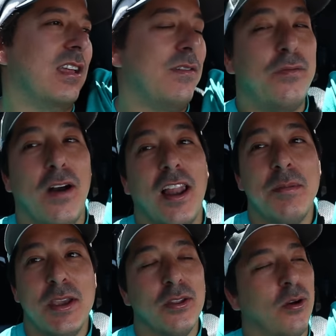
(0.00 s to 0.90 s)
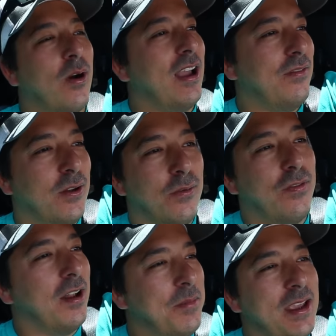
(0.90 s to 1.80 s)
If you follow me, you'll know why. If you don't
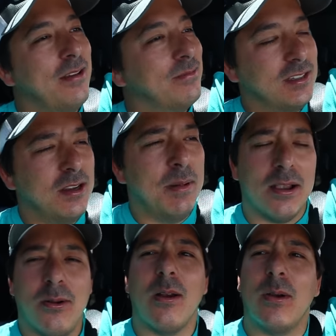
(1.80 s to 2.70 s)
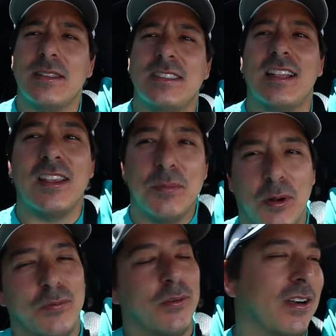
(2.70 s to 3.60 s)
follow me, you'll be like, what? What's he selling his
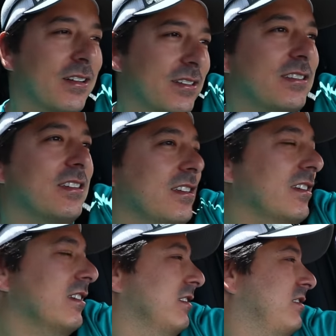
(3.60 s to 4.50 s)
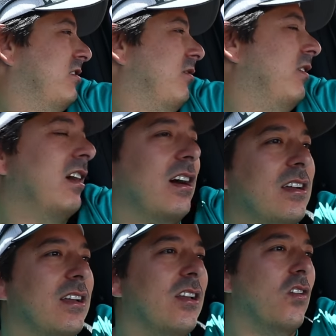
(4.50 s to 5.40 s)
boat for? So
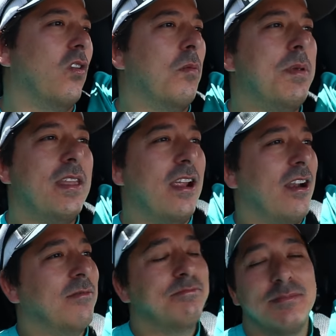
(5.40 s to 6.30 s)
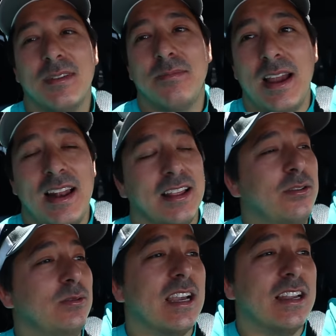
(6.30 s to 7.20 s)
we'll be there probably like
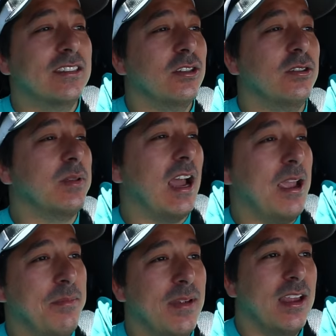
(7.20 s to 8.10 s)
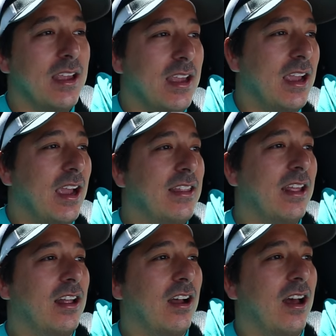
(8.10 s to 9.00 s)
2 seconds YouTube time. And
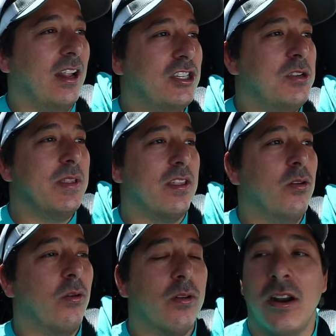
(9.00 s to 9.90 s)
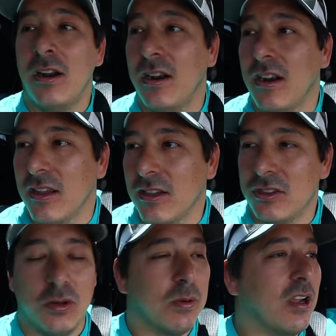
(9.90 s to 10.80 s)
then I'll let you meet the new owner.
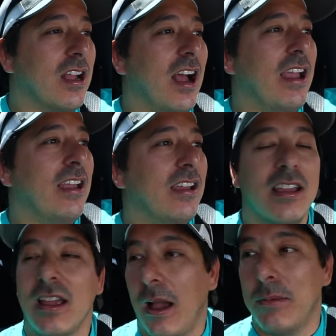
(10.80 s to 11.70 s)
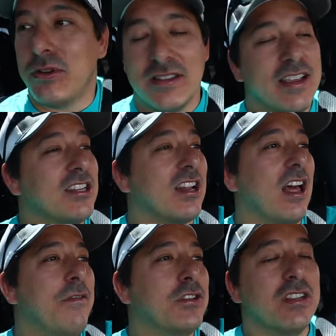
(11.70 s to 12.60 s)
Super good guy. I'm sure he's gonna catch a
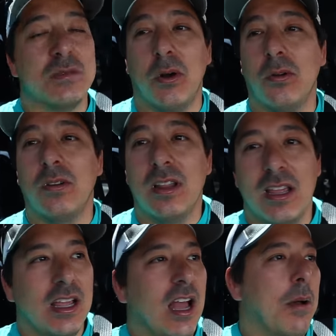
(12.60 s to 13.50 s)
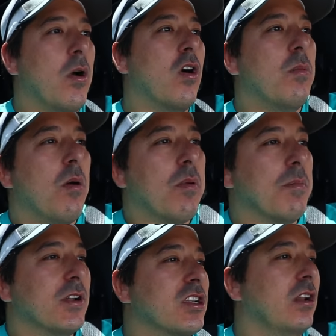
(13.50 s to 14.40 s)
lot of fish in this boat. I'm gonna hook him up with
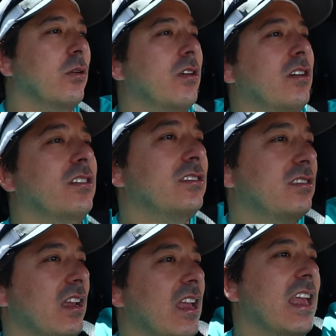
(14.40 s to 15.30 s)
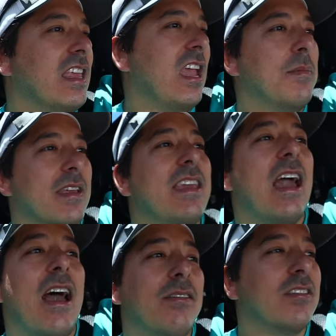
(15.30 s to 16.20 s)
a bunch of lures. Give him the
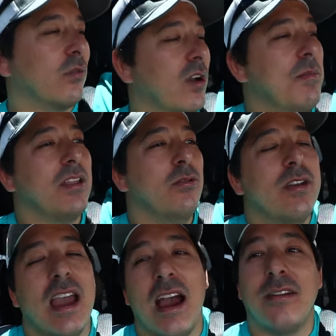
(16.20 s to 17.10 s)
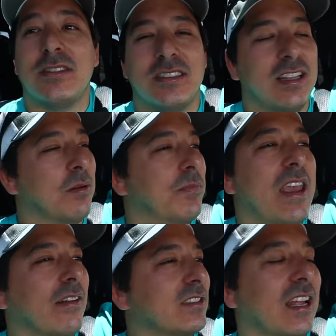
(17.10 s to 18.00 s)
gaffs, because we're gonna make new gaffs. So the
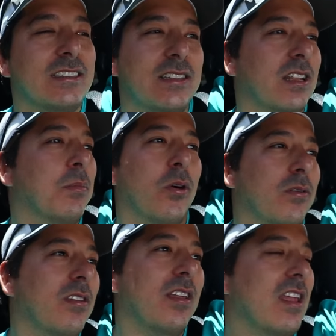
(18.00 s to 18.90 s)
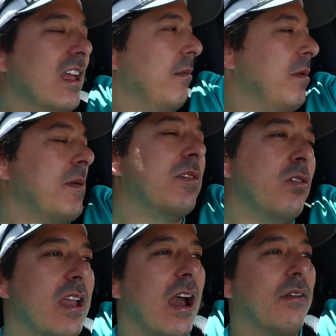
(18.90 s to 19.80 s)
gaffs gotta stay at the boat. I'm gonna make
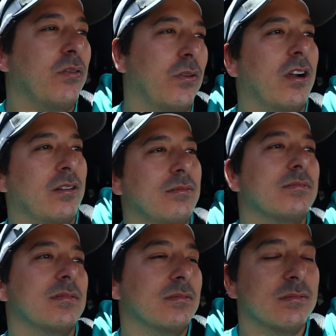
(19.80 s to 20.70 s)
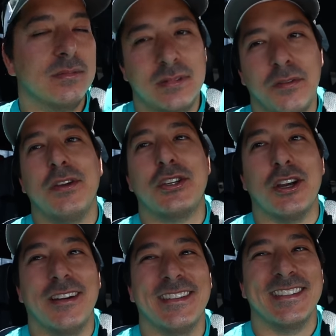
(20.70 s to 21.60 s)
new gaffs for the
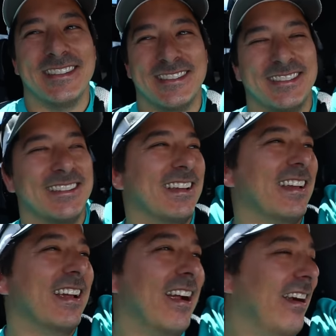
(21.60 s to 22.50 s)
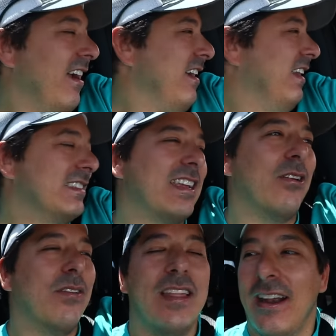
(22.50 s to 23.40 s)
future. All right, let's get
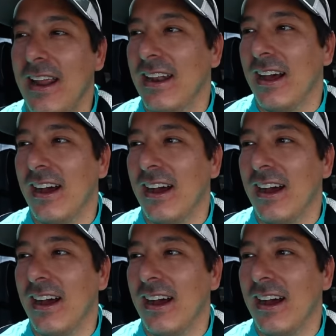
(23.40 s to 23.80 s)
over there and